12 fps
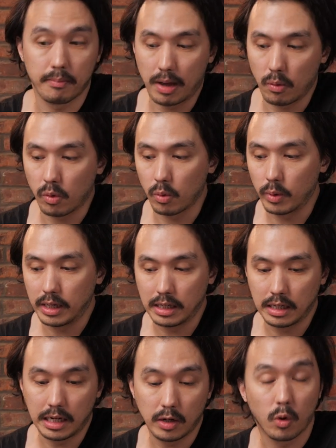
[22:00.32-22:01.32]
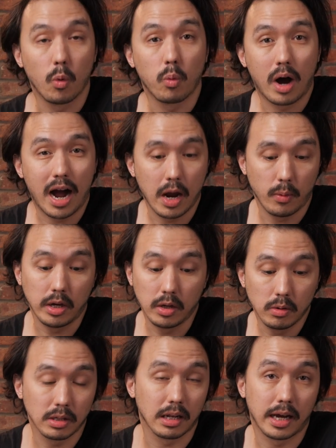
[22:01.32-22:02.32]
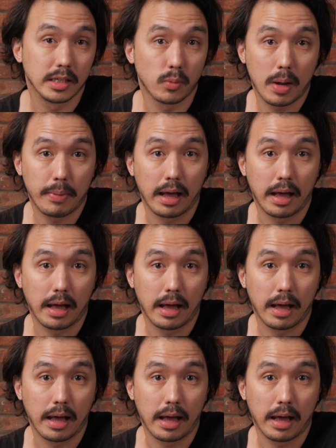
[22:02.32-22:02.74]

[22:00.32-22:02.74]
about what we need or why we utilize a wet